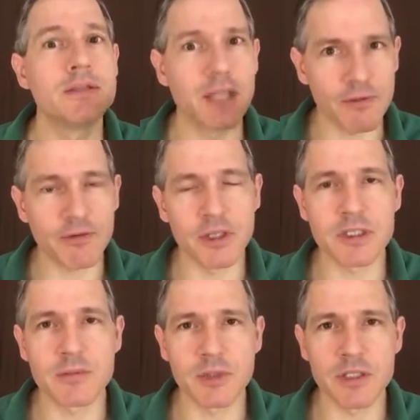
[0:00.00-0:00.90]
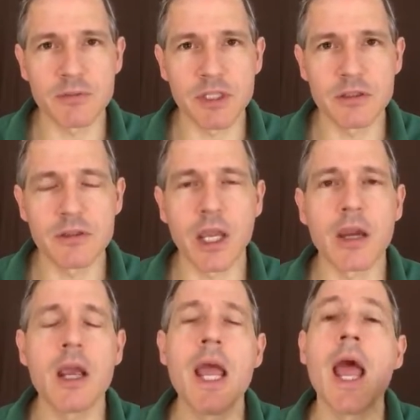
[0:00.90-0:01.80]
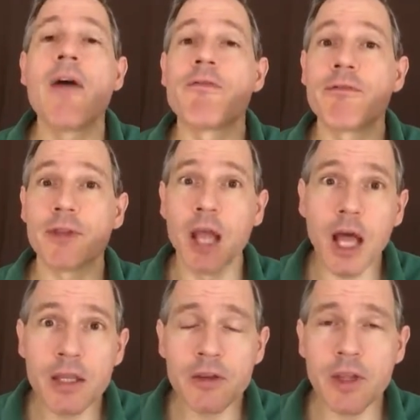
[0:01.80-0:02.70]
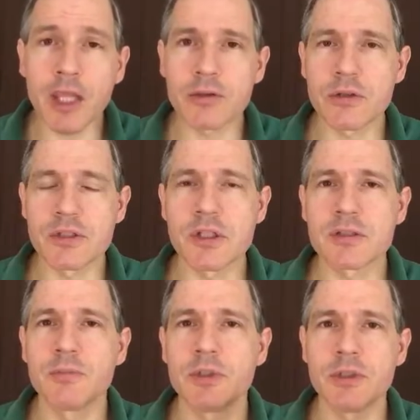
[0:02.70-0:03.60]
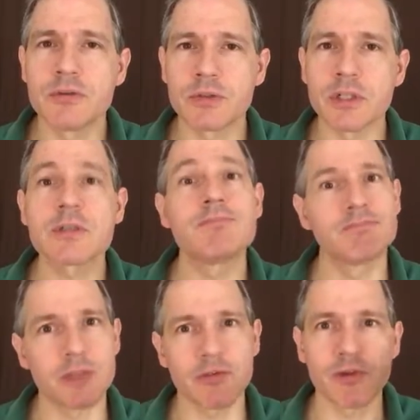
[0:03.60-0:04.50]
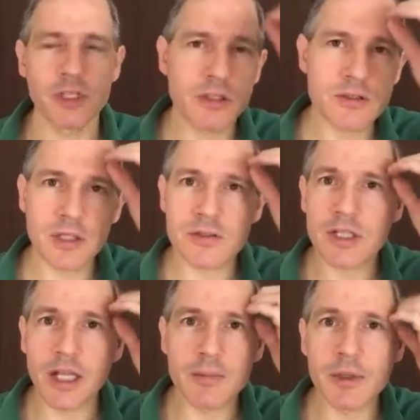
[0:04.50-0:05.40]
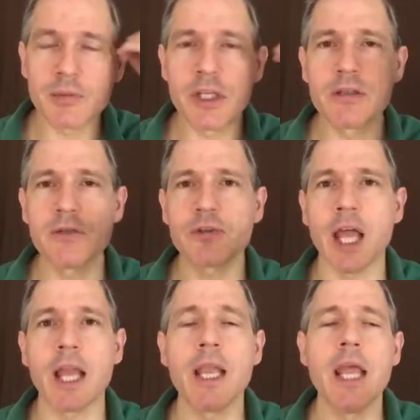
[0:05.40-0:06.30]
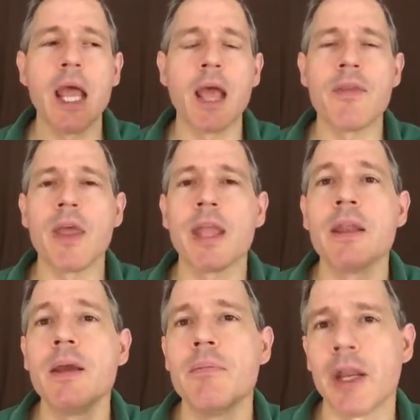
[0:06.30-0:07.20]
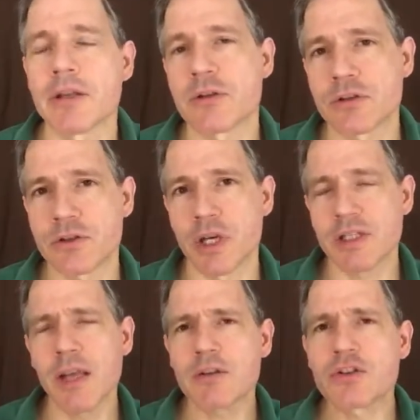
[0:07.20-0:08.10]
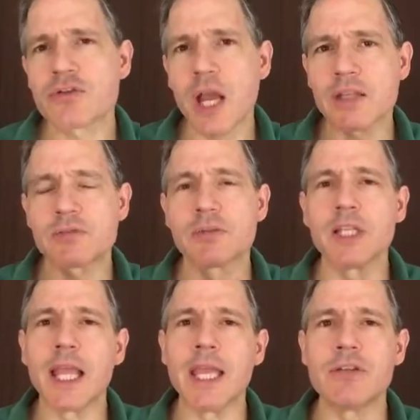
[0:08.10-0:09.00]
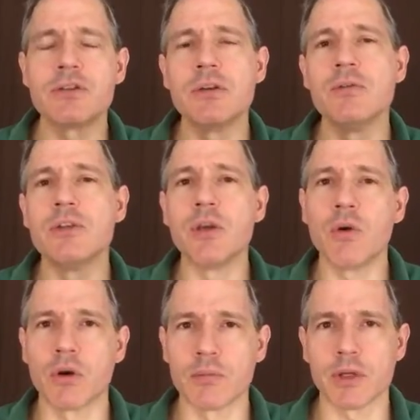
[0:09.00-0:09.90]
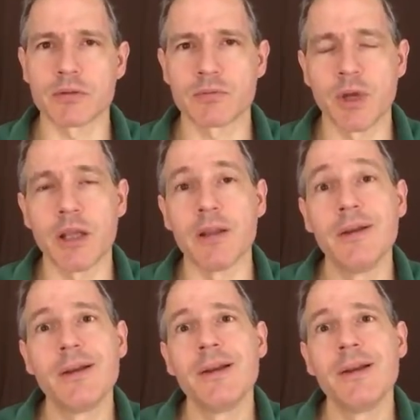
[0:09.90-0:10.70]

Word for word: Definitely some things we can do there. Flood the endocrine system with nutrients. Definitely there's, there's an element we can do for that. And then manage our stress. How does stress relate to the hormones? Well,